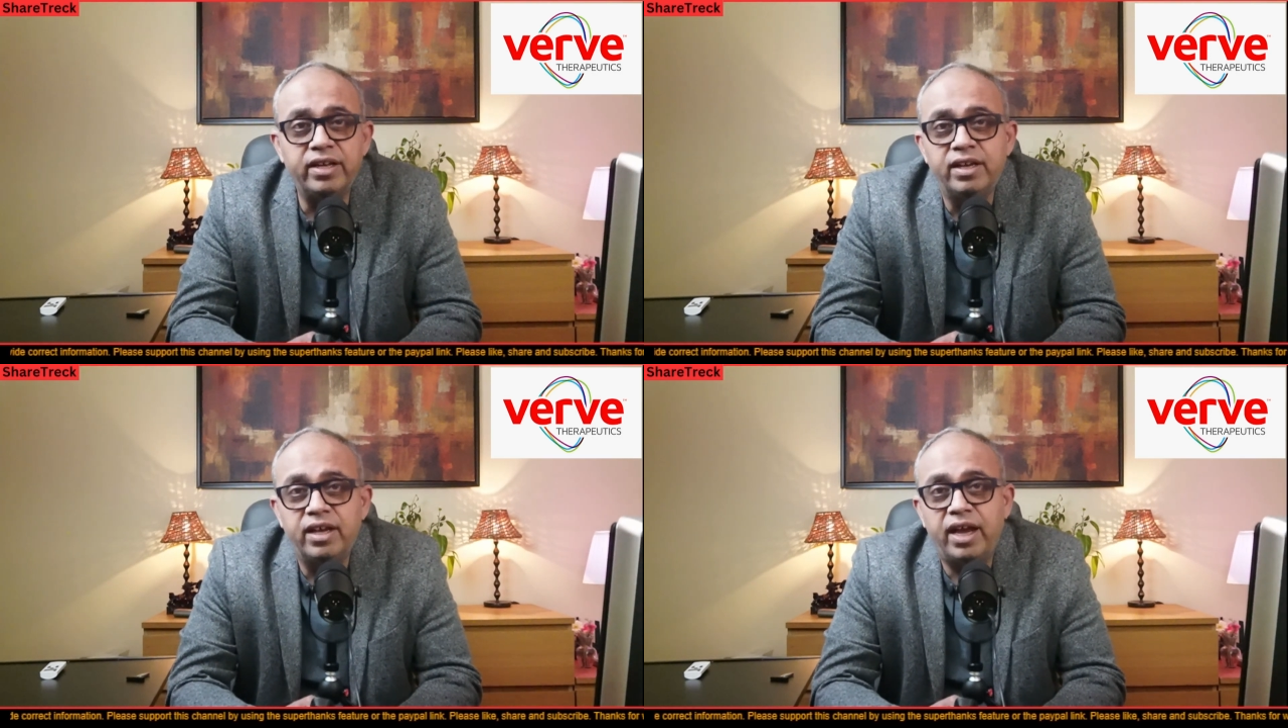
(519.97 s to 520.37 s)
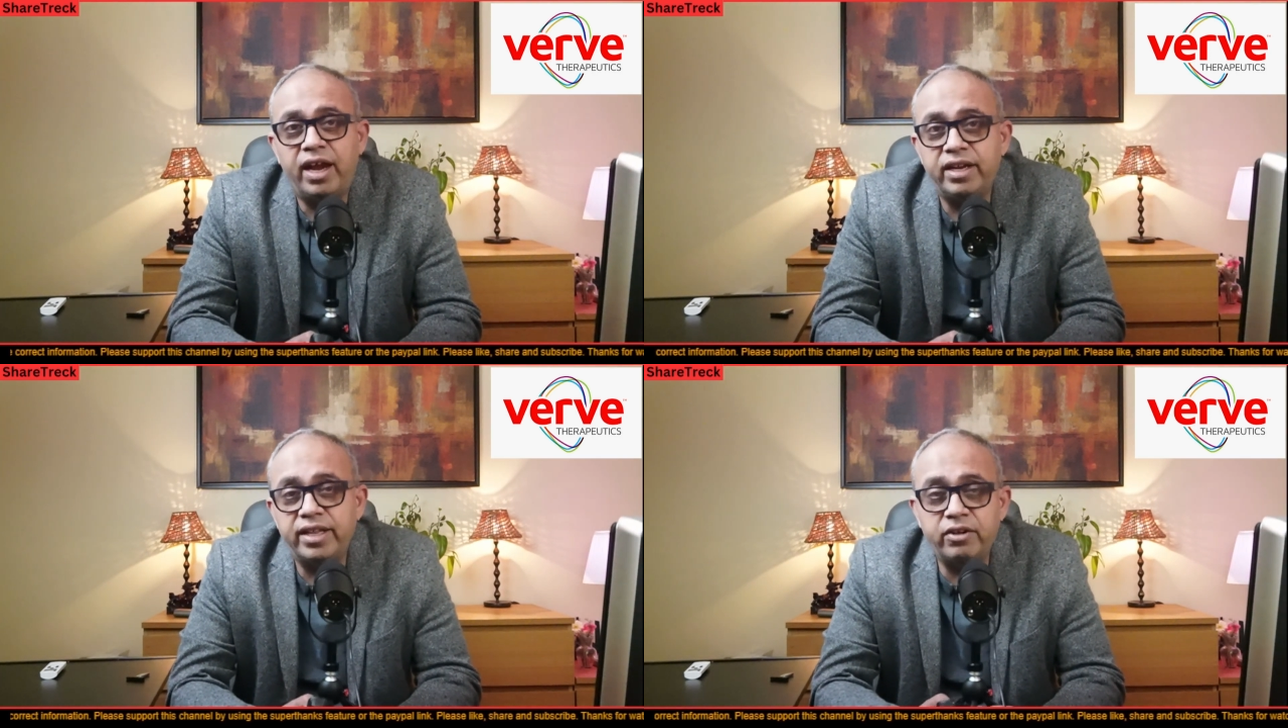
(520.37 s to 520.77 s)

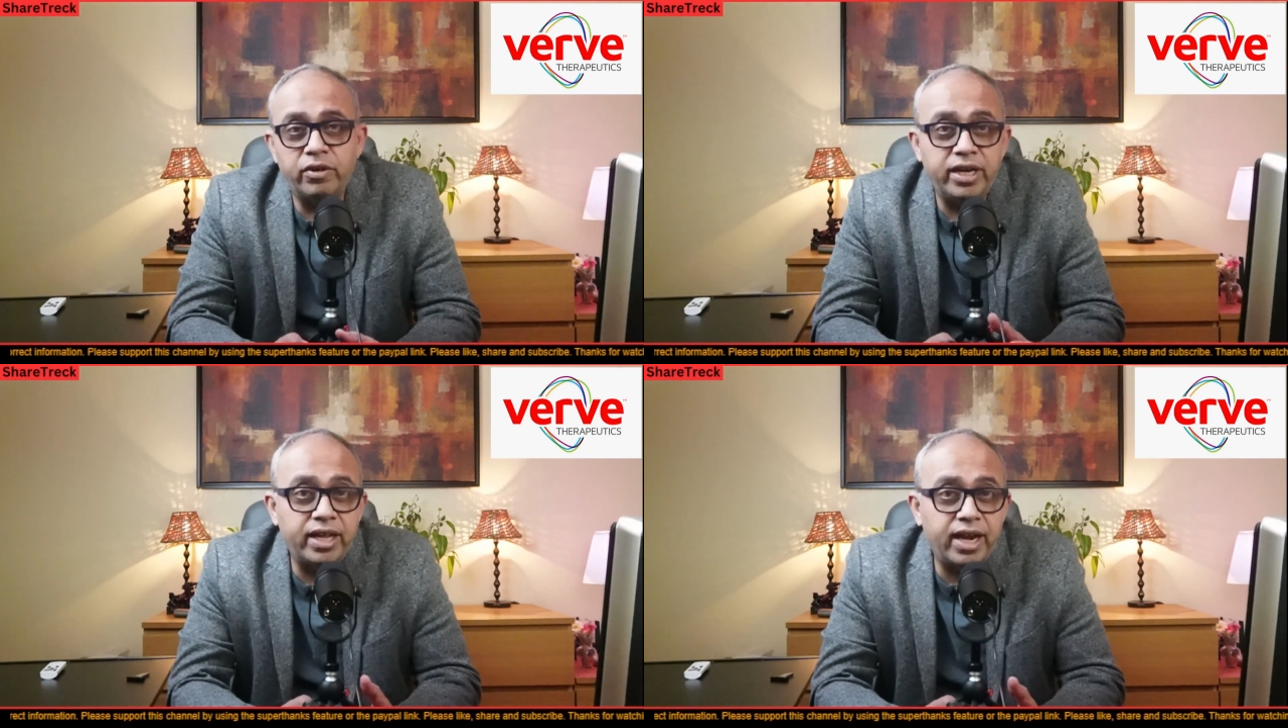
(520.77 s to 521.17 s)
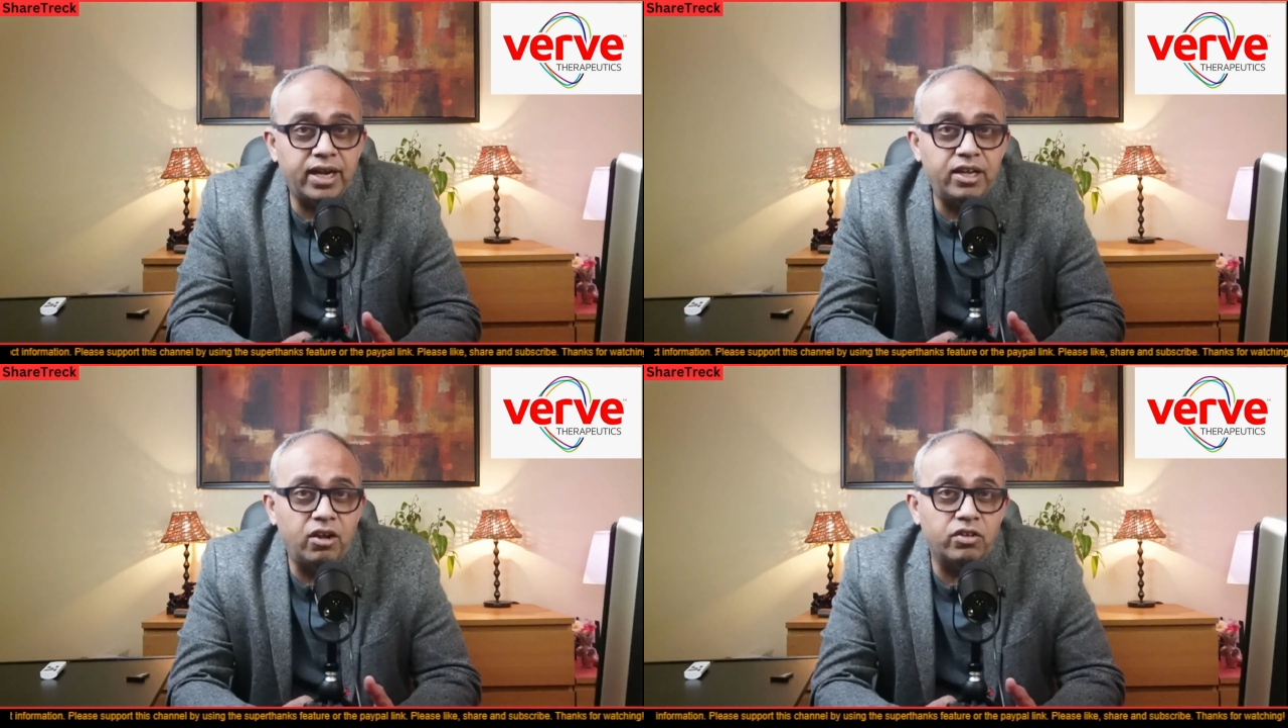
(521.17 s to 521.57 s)
and that would
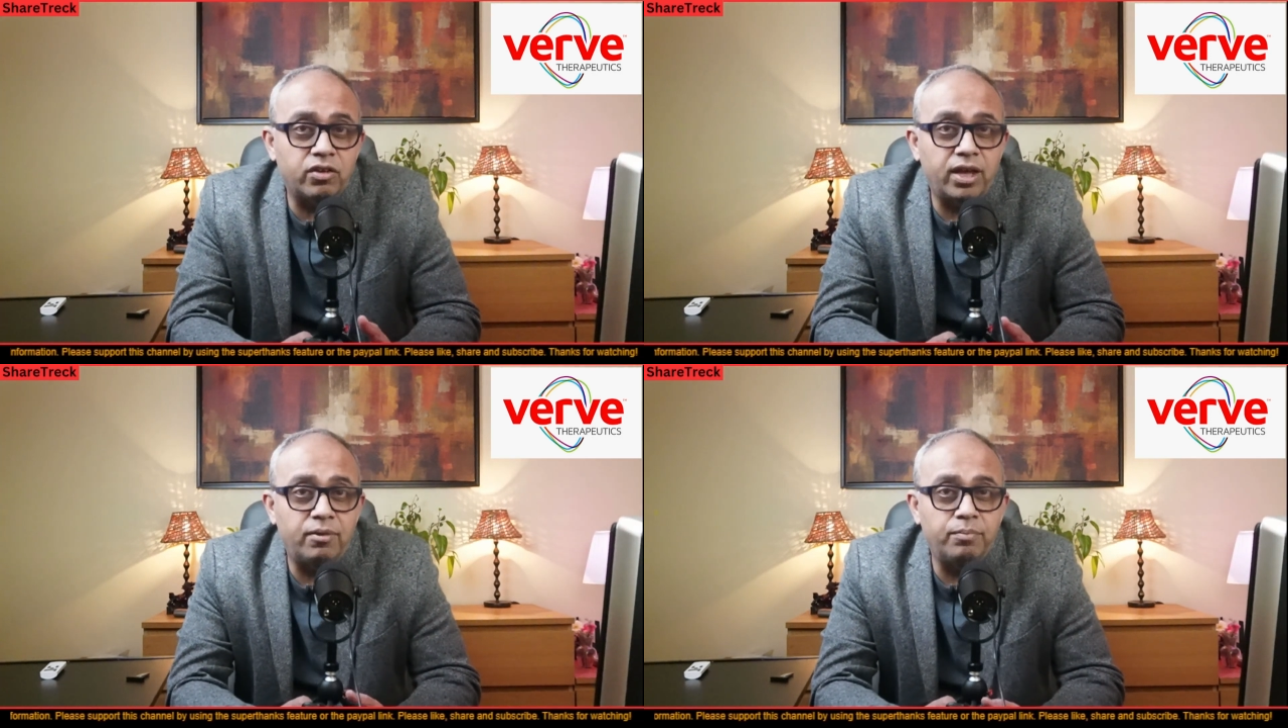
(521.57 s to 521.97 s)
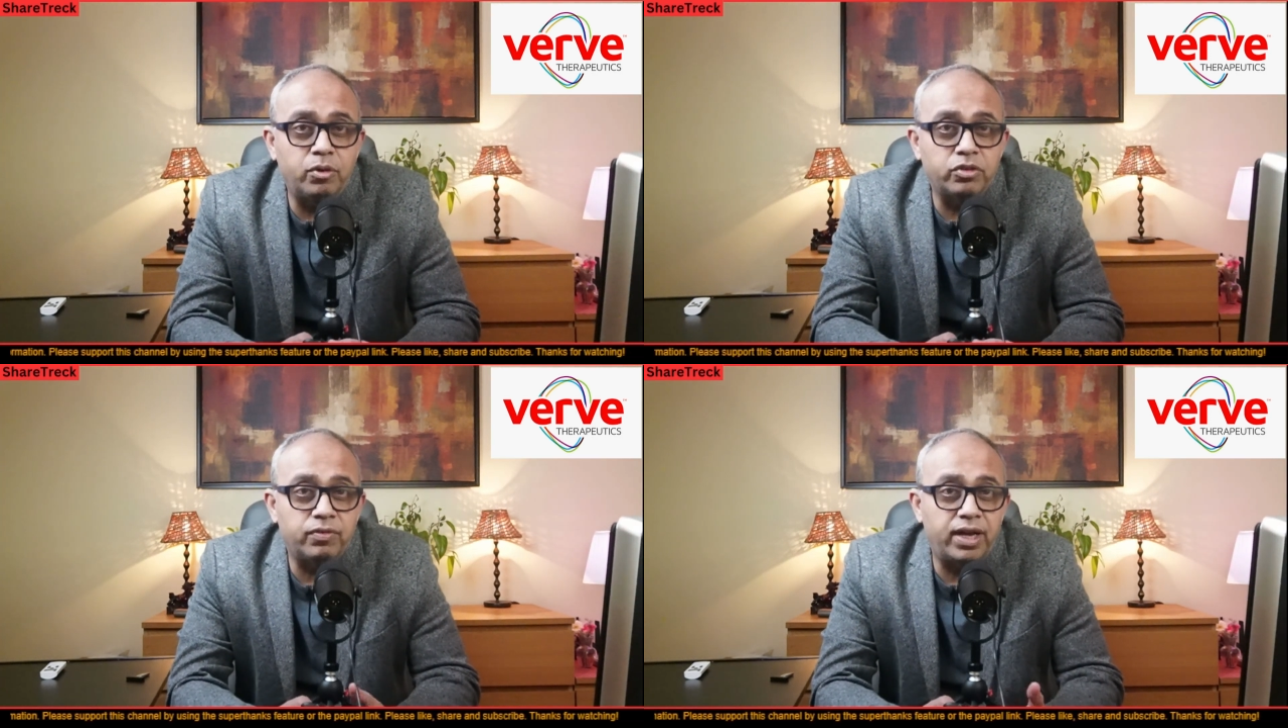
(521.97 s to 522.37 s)
indirectly also help
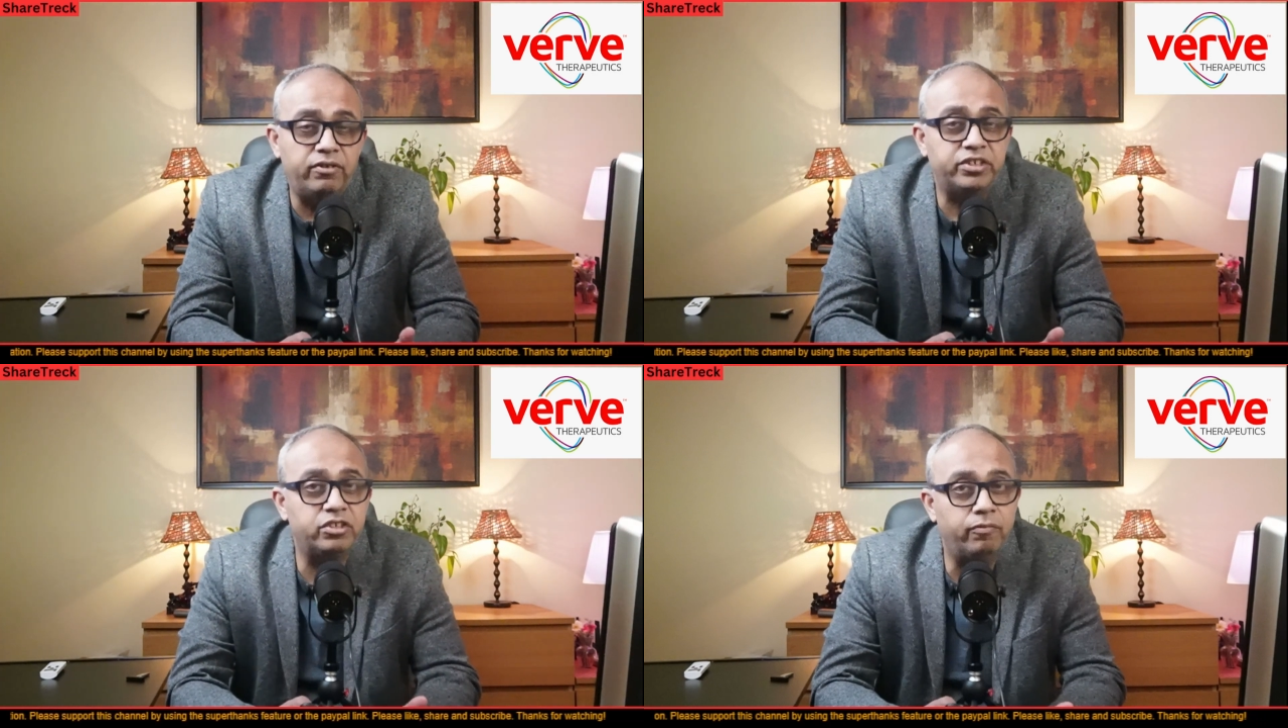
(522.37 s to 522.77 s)
boost valuation